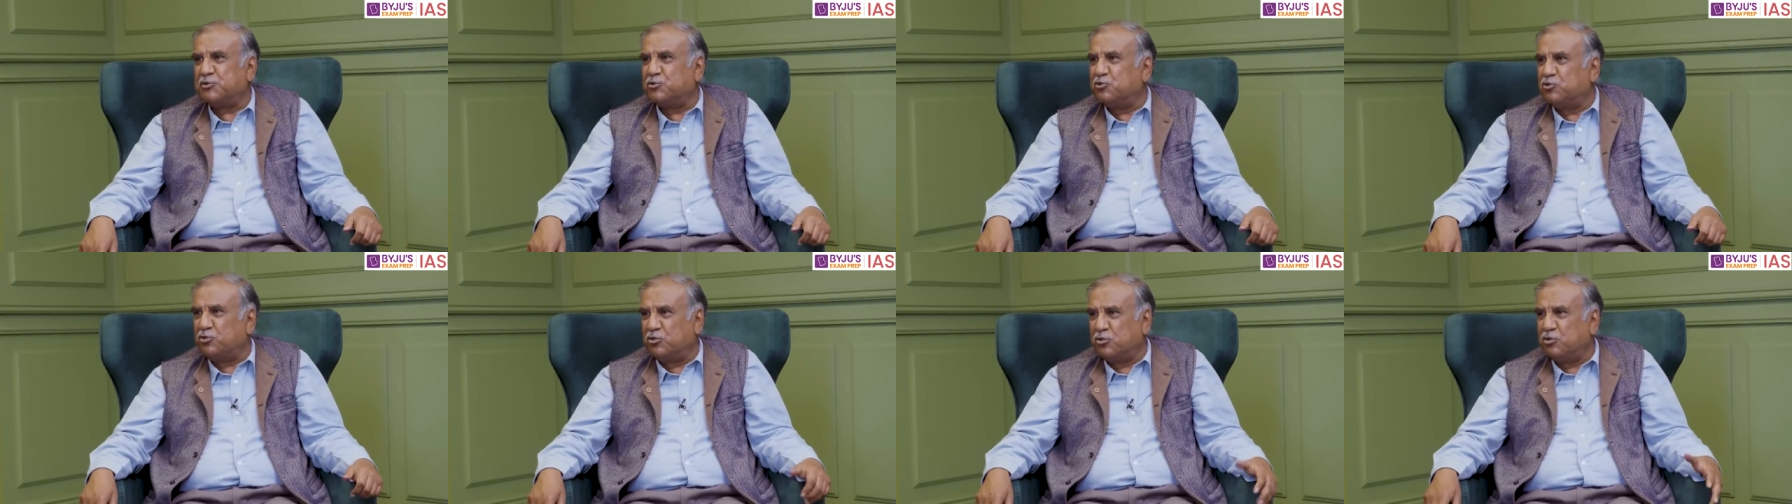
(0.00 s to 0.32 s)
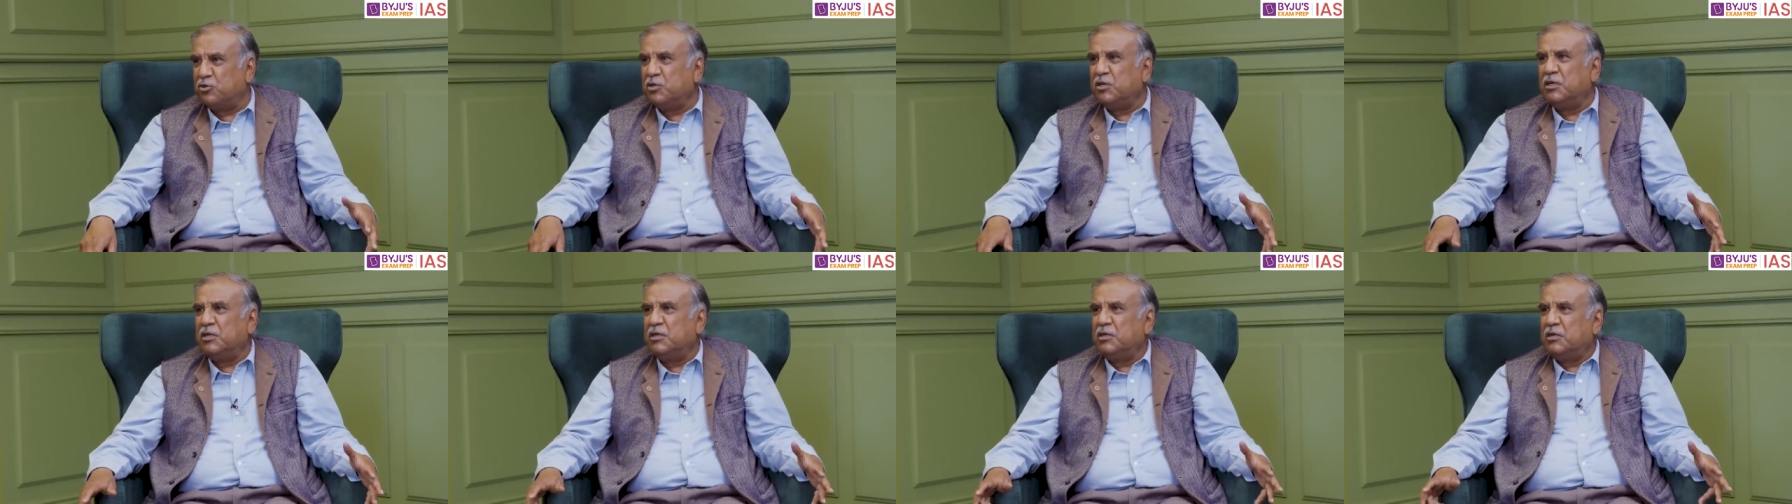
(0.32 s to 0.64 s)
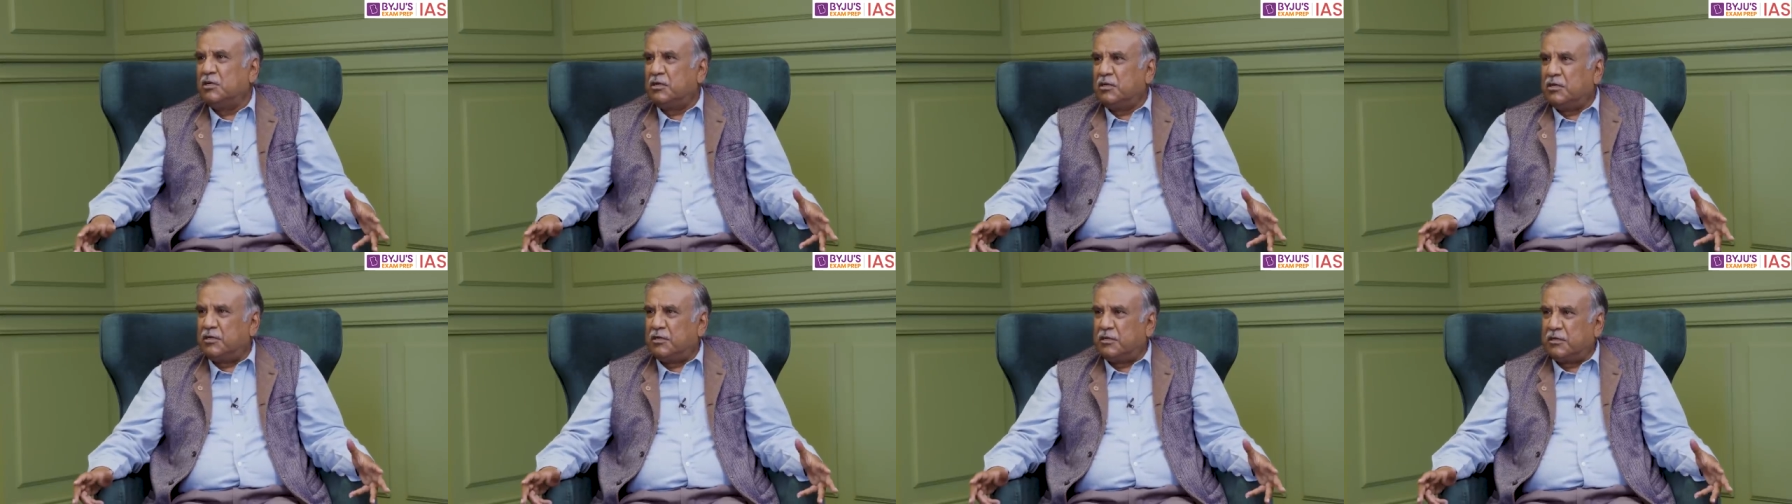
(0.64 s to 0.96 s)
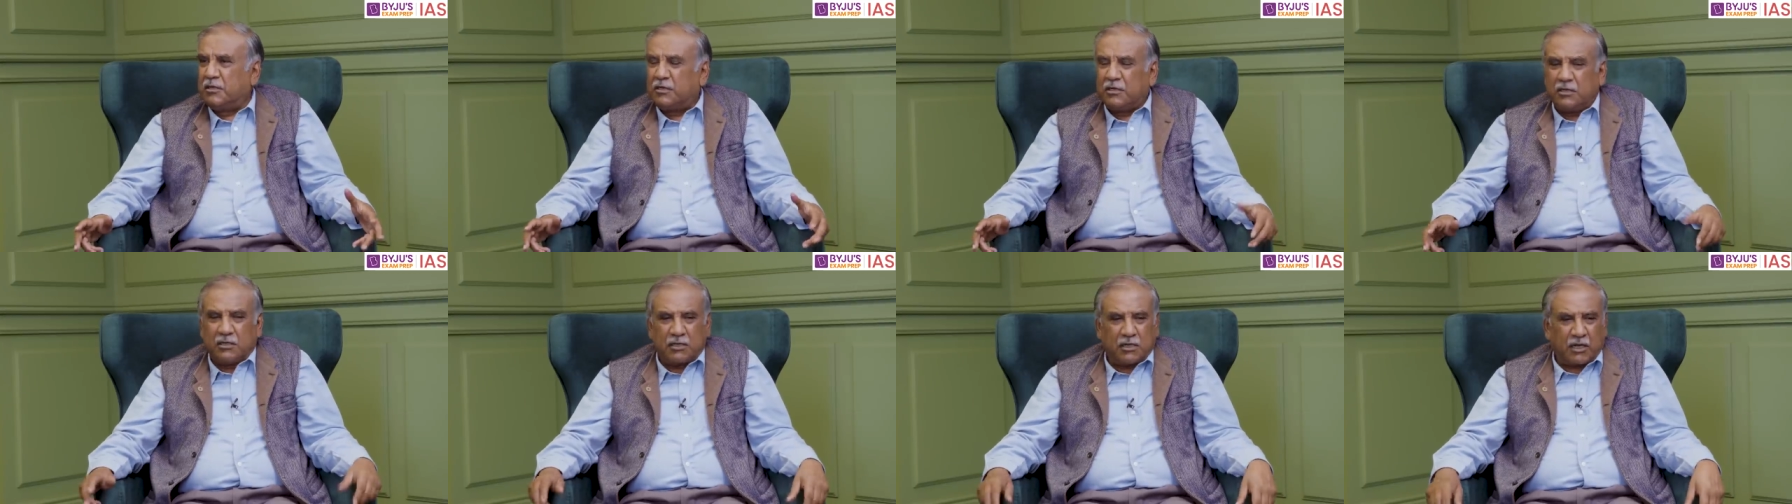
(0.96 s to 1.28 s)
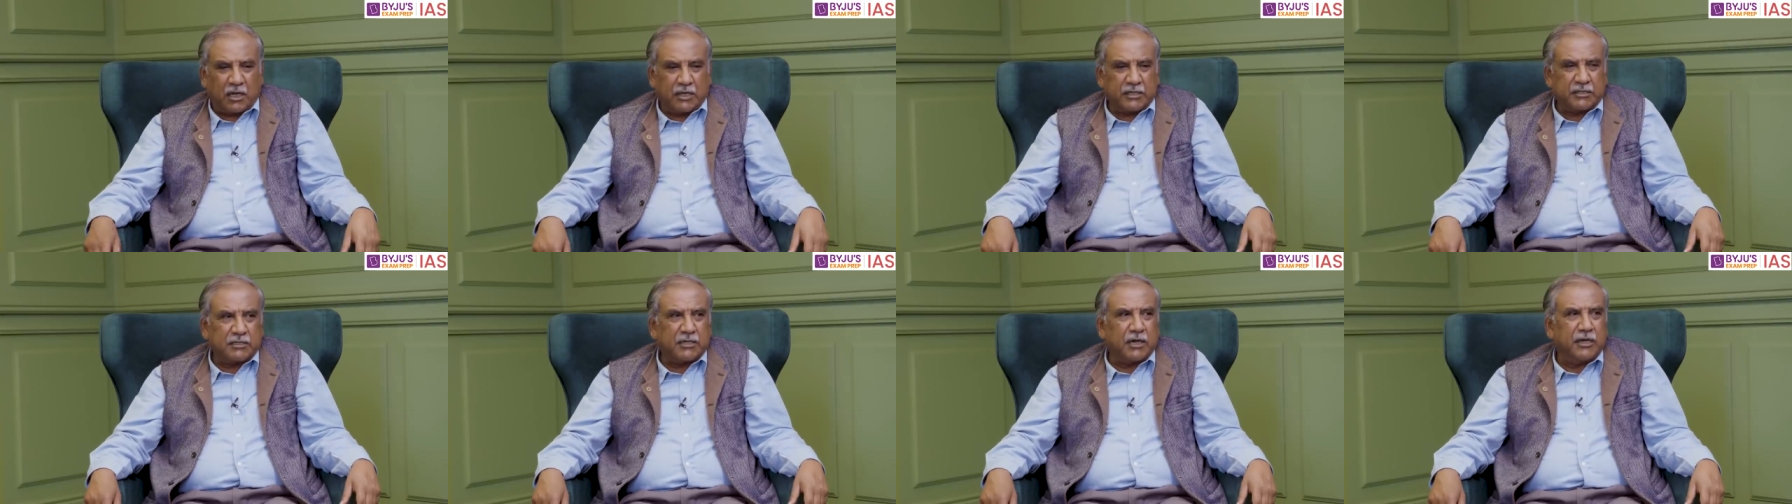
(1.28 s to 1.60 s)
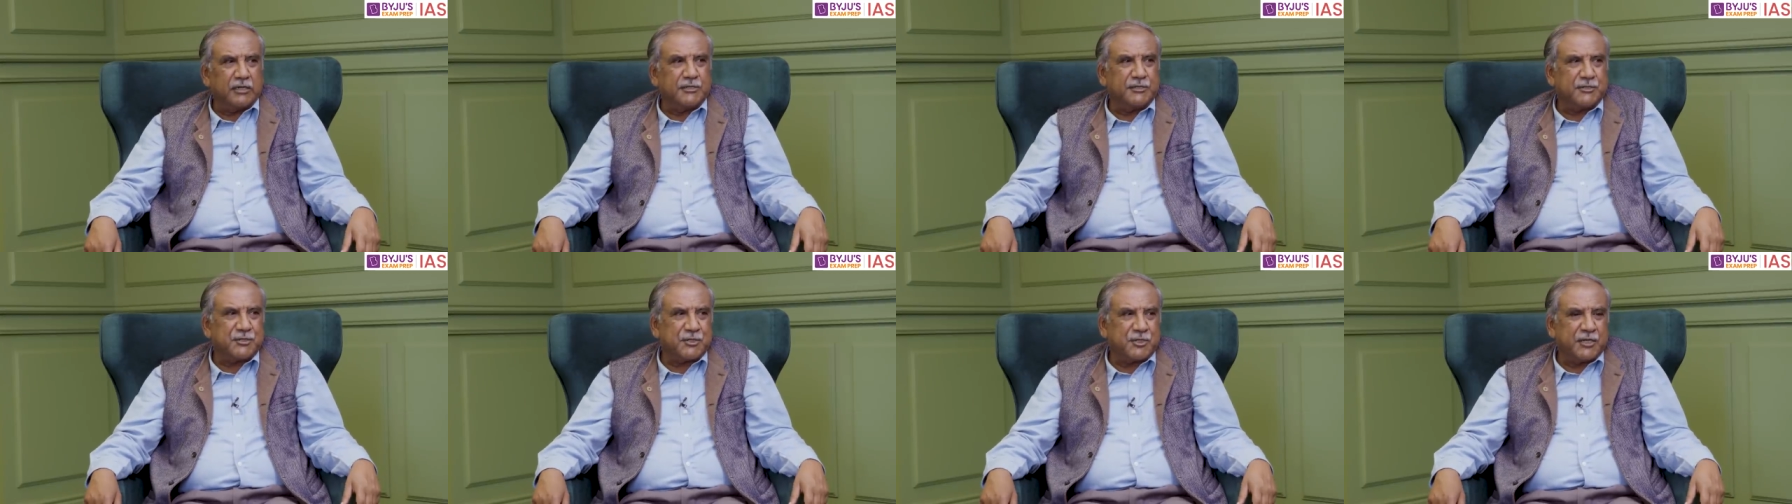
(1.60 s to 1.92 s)
so I
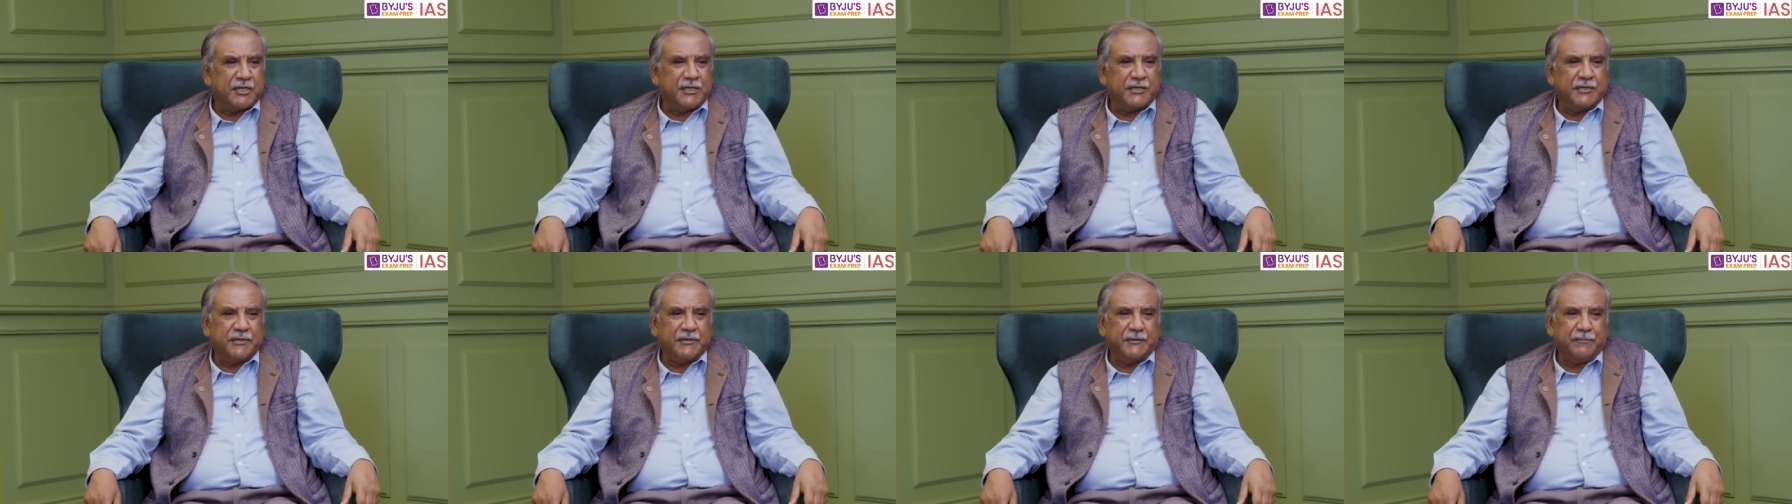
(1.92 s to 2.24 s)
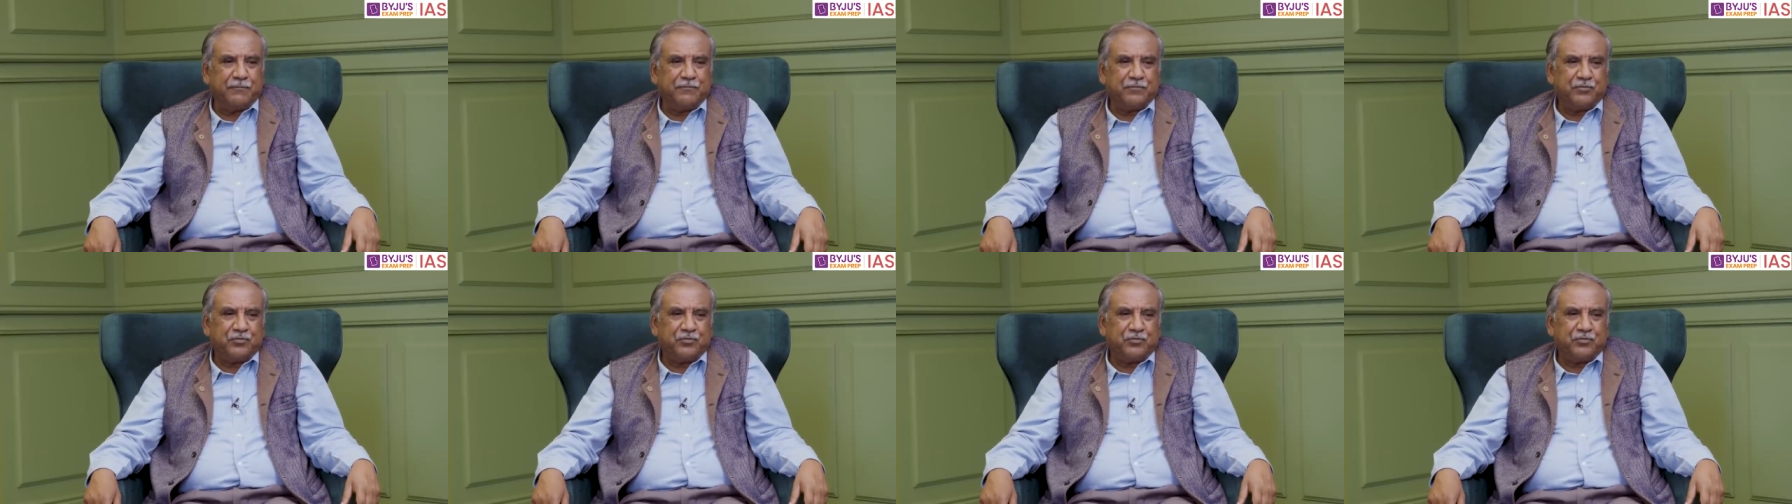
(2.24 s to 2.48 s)
can't say,